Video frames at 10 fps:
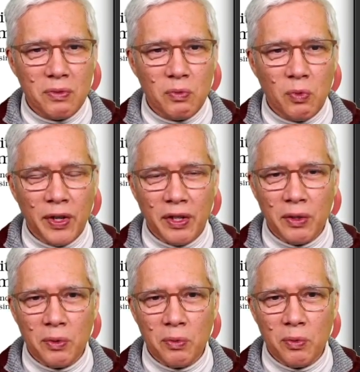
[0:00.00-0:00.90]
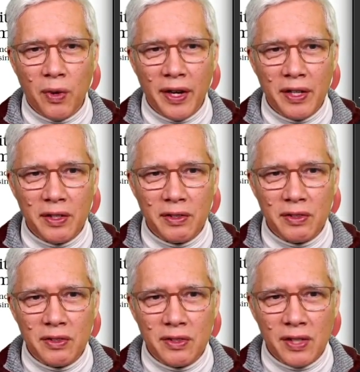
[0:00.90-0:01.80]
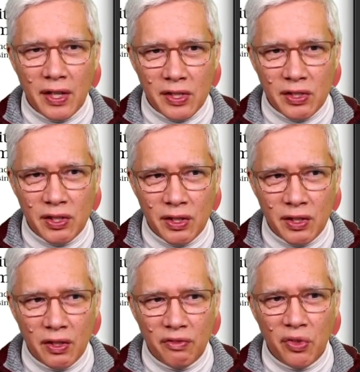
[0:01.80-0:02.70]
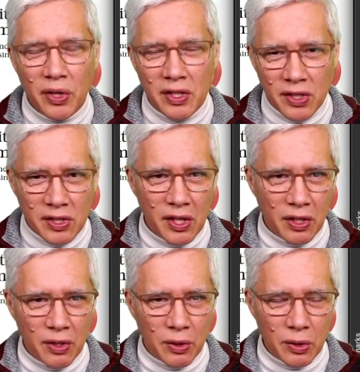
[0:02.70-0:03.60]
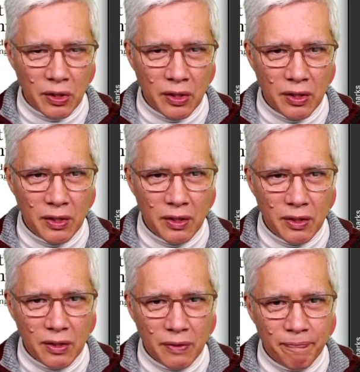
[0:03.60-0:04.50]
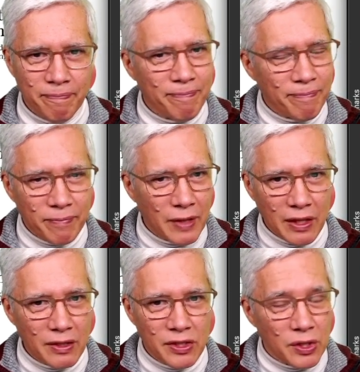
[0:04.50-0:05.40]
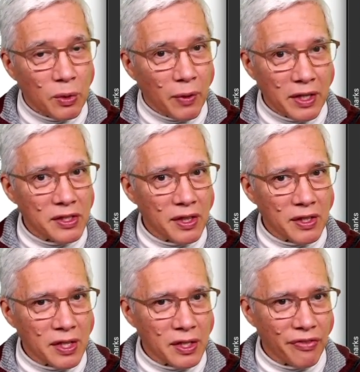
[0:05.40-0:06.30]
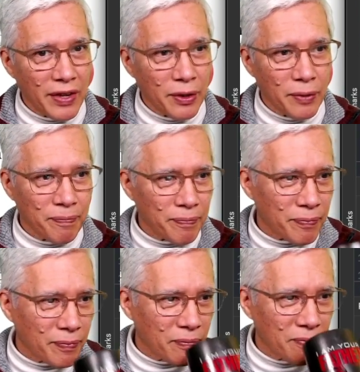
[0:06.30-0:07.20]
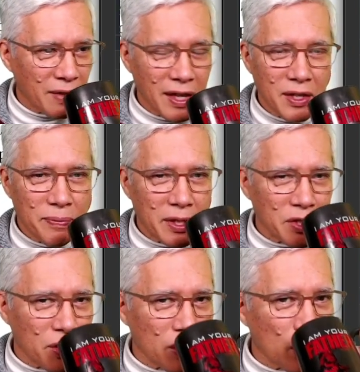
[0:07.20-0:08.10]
when you write a test for existing code, still want to see the test fail. Thank you, Muchart.